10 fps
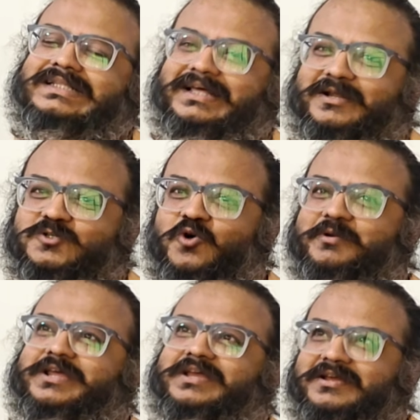there are so
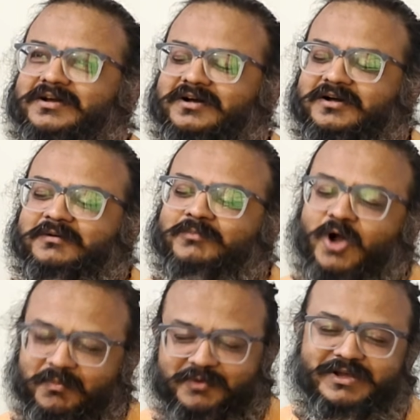many
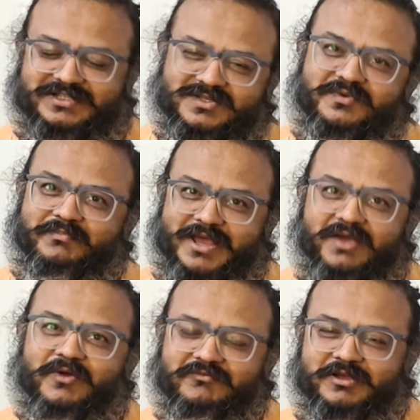compromises we
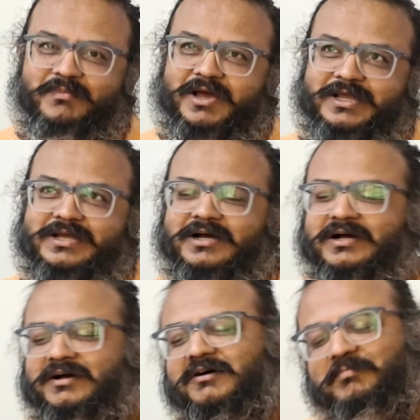make when we buy
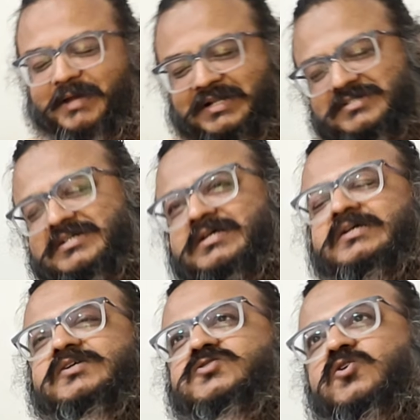pens.
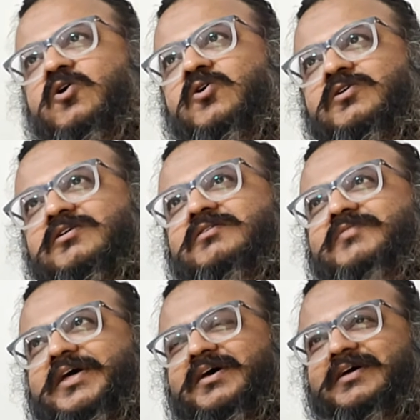So
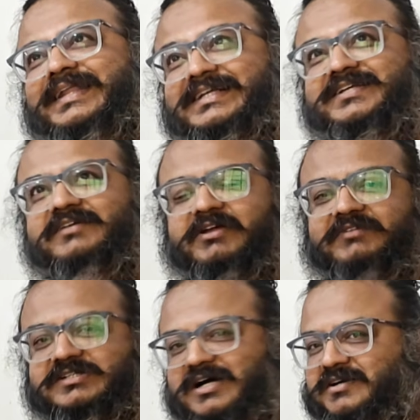initially when
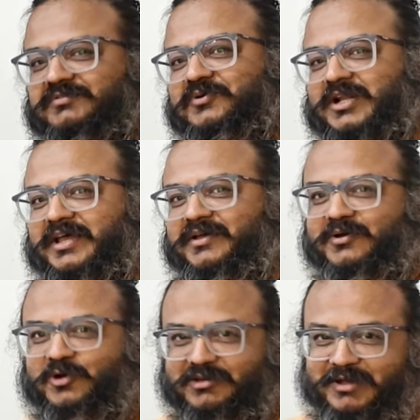we started, we were
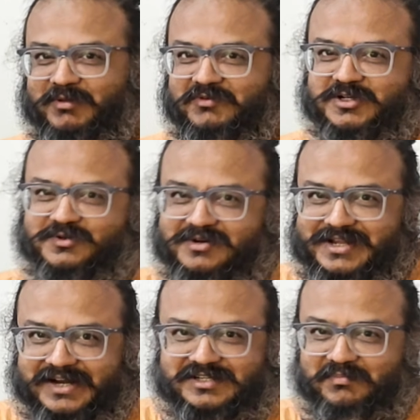like, okay, maybe we should
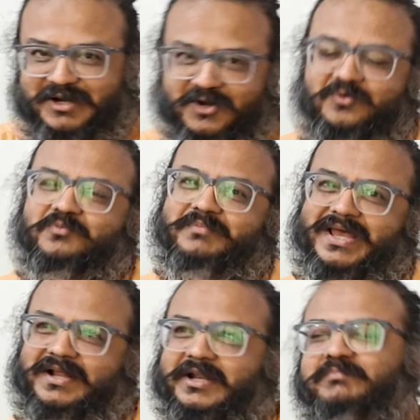get somebody to
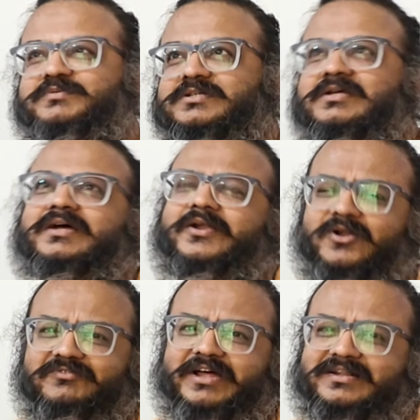make clips and
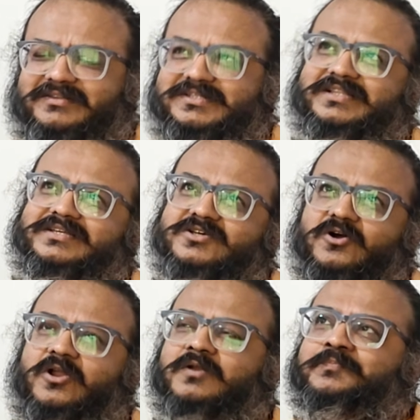all of that. See, these are
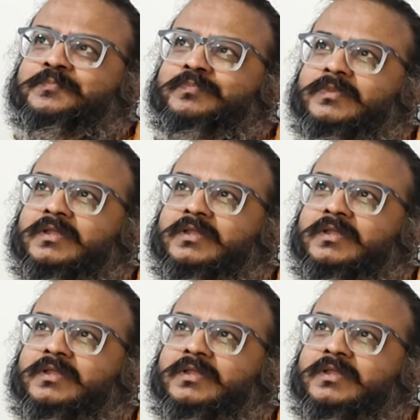all